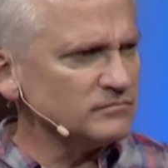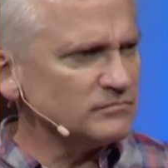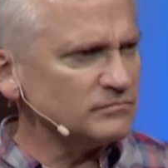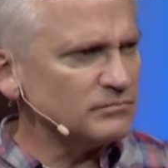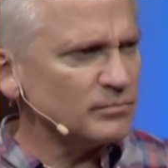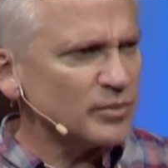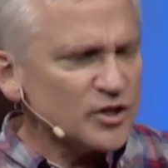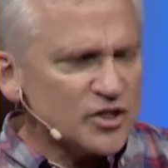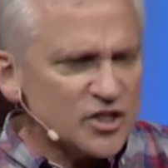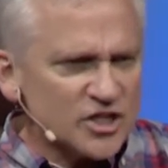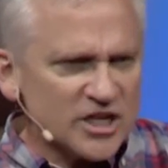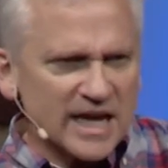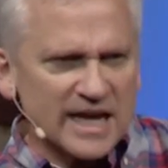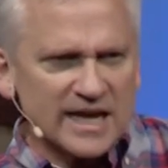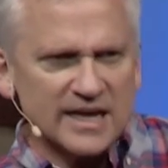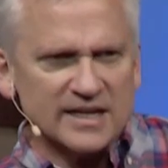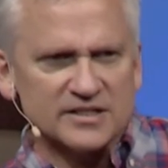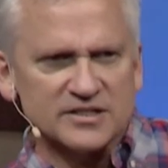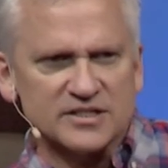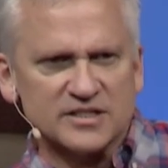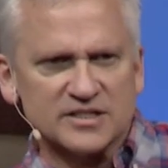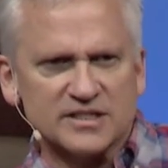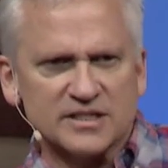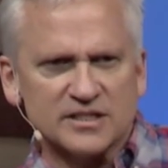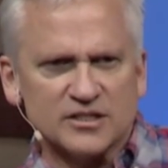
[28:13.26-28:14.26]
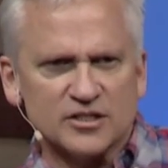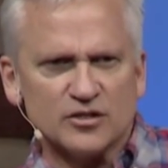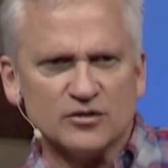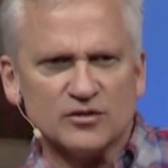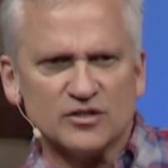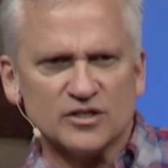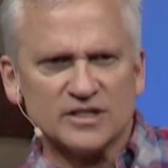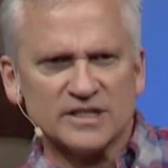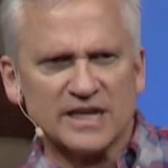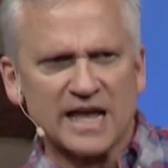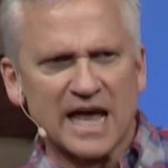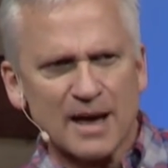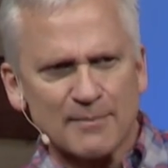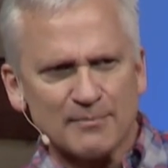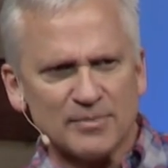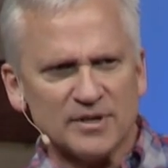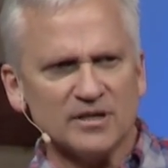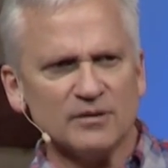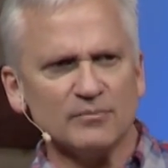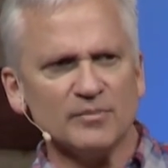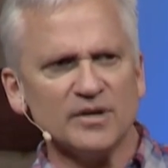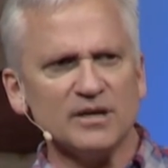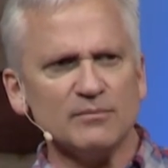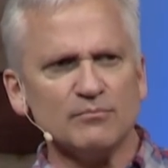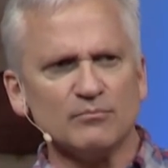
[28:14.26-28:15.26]
perchance, did you just happen
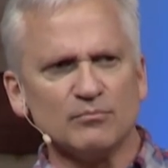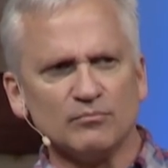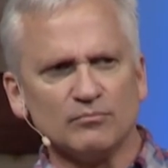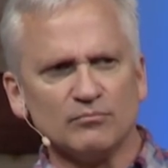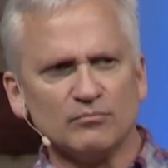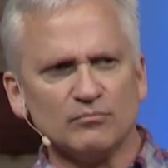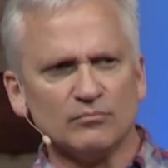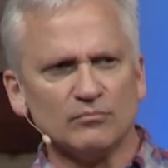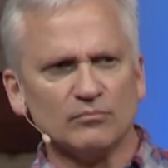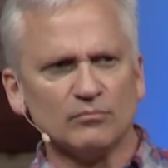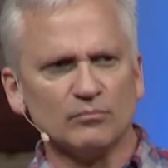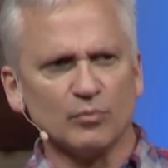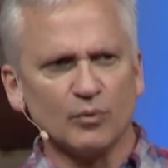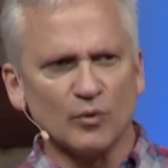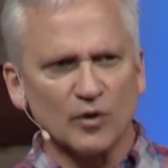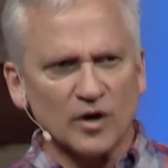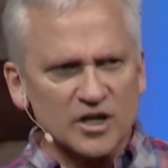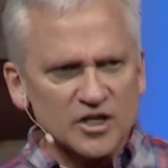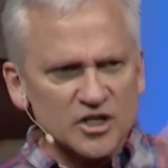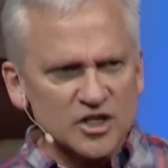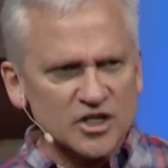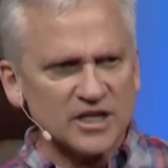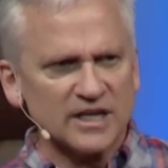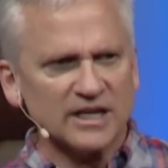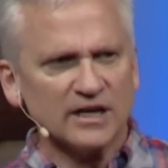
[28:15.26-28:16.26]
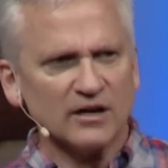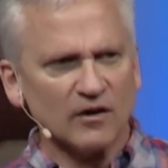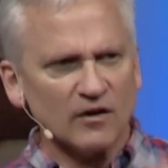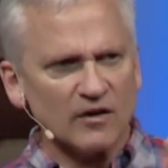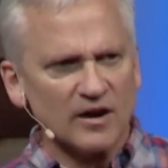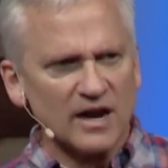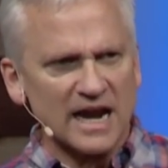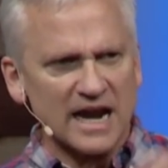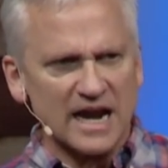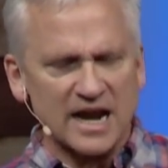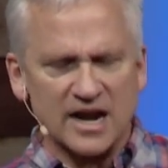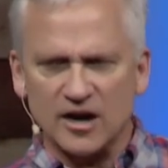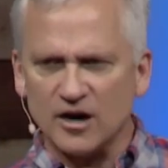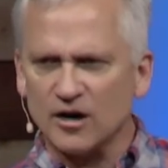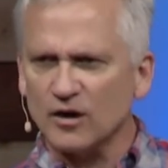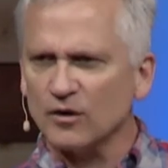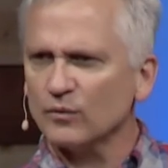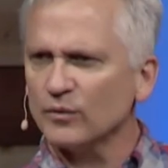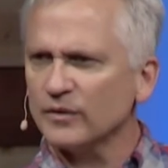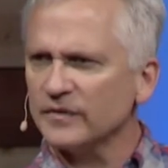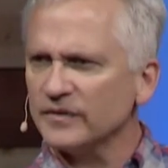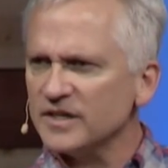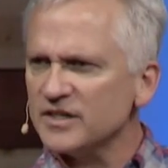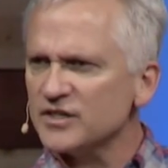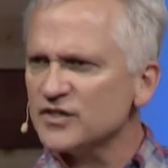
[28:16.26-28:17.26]
to be brushing her hair
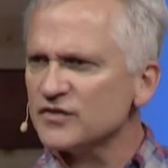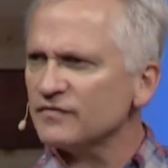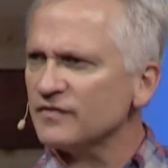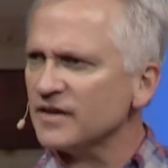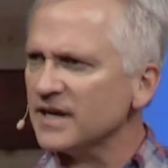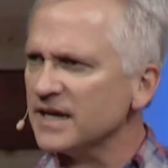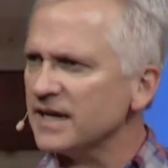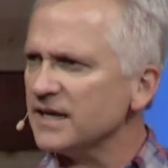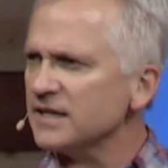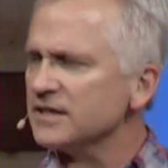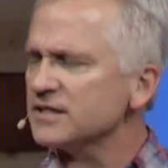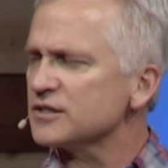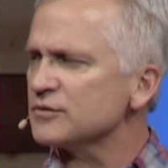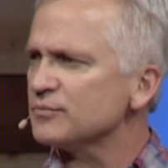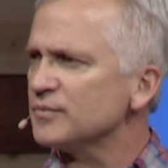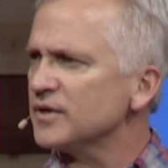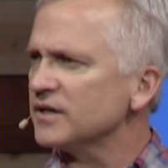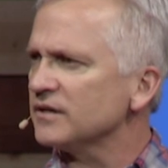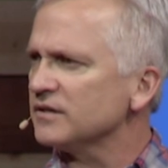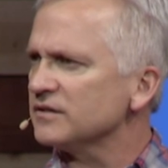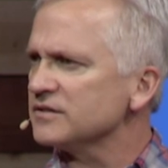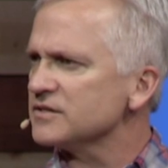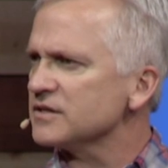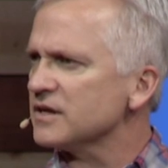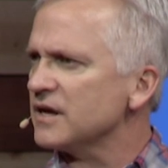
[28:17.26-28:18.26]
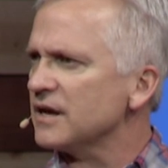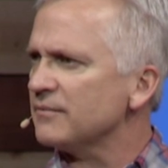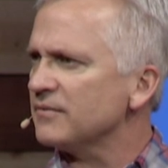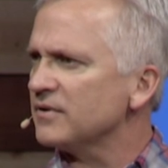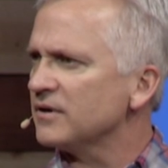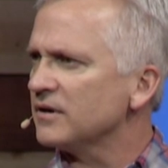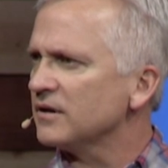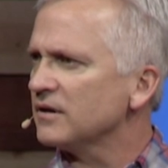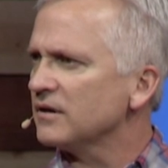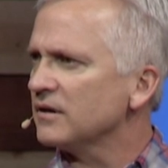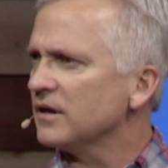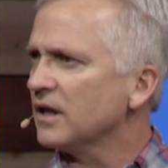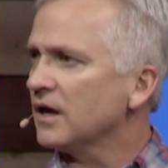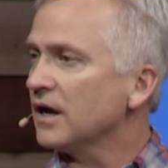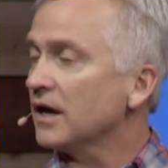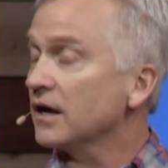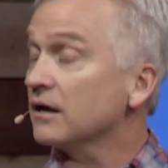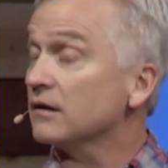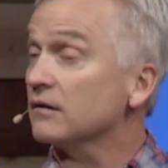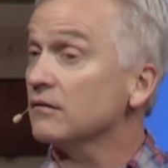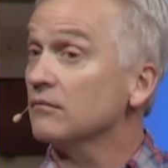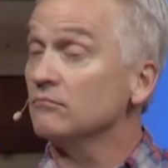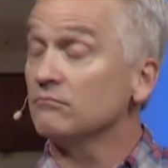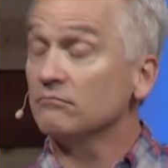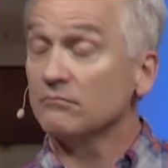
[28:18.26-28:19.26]
when these fainting spells happened?"
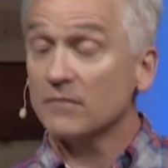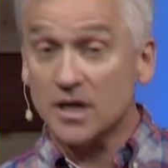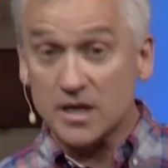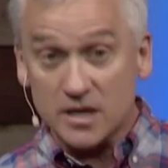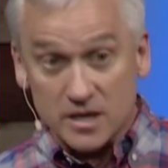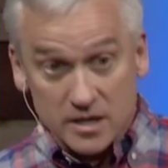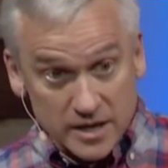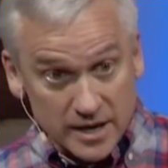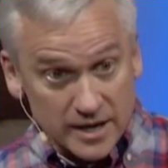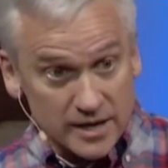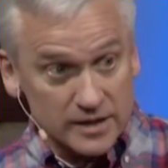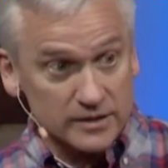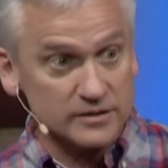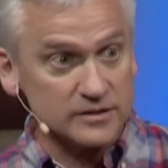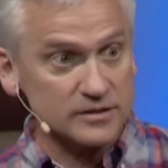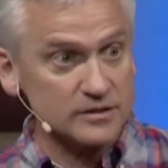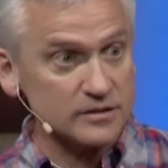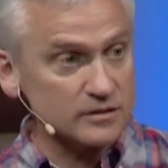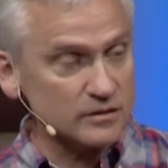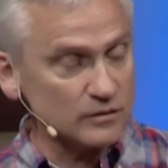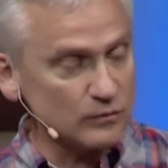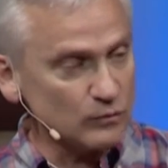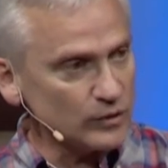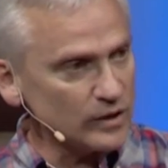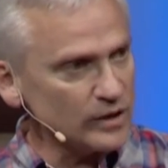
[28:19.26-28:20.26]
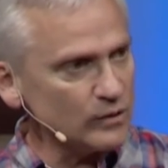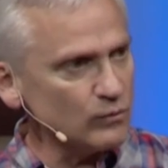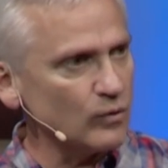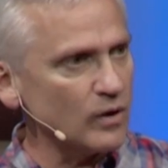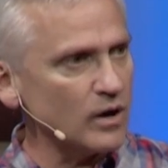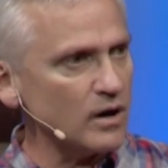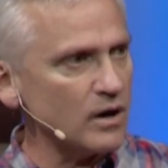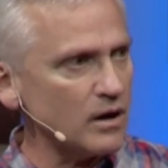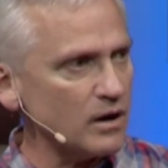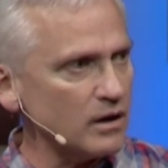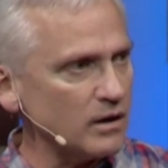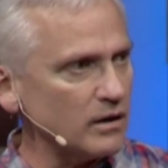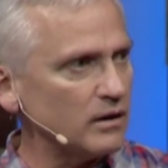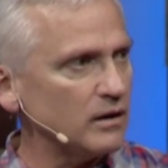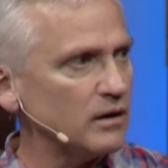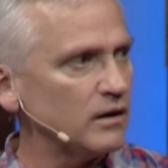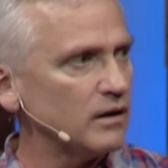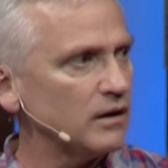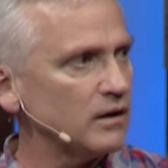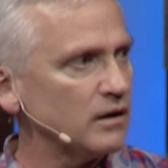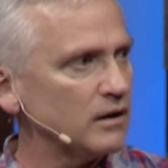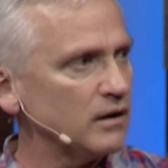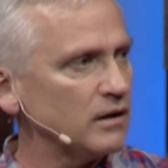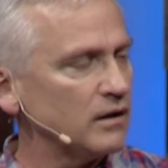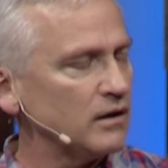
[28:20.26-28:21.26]
Yes, we were.
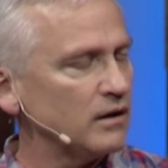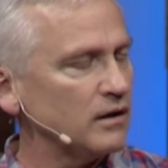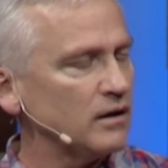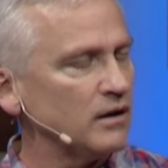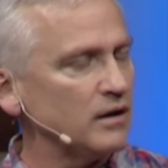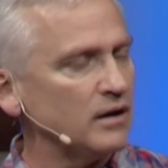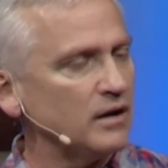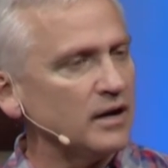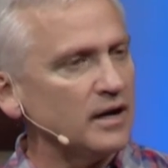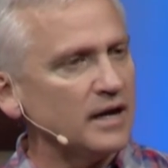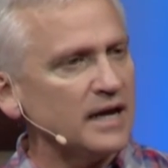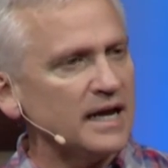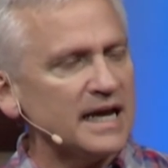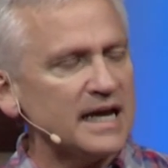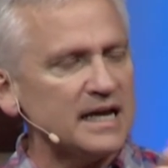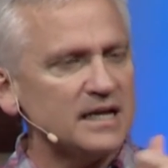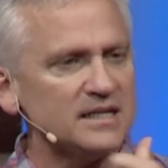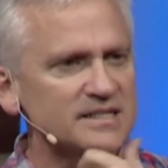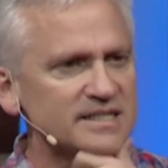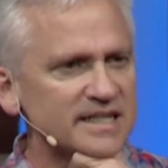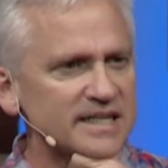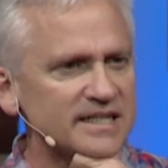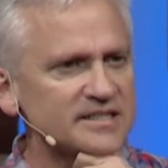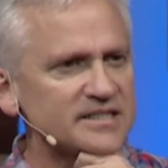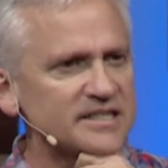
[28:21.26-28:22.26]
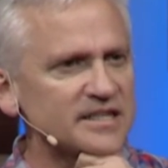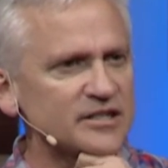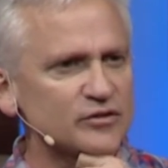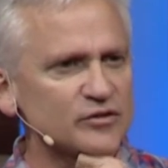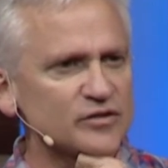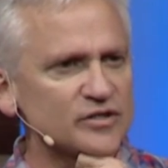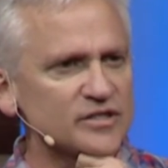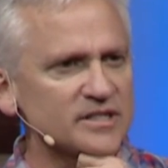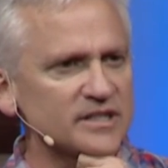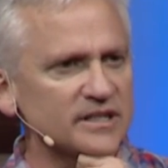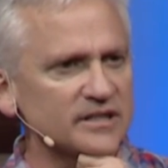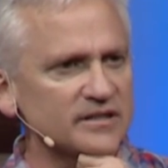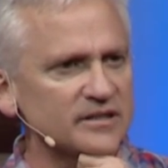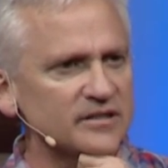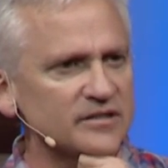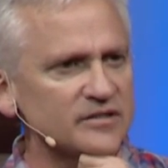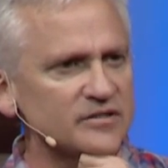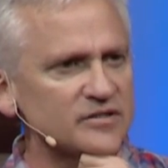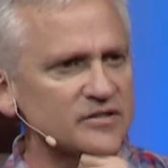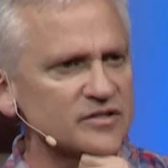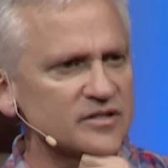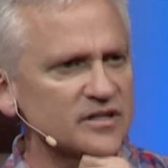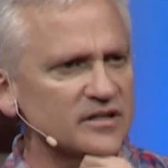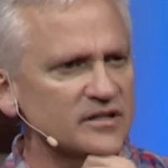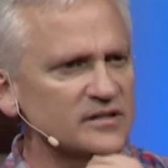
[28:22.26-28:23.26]
He said, It's interesting,
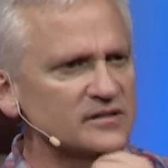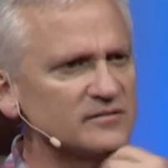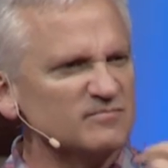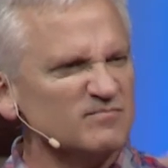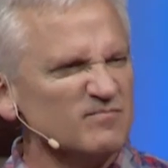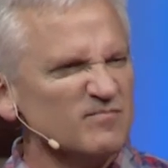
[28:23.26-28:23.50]
there's uh,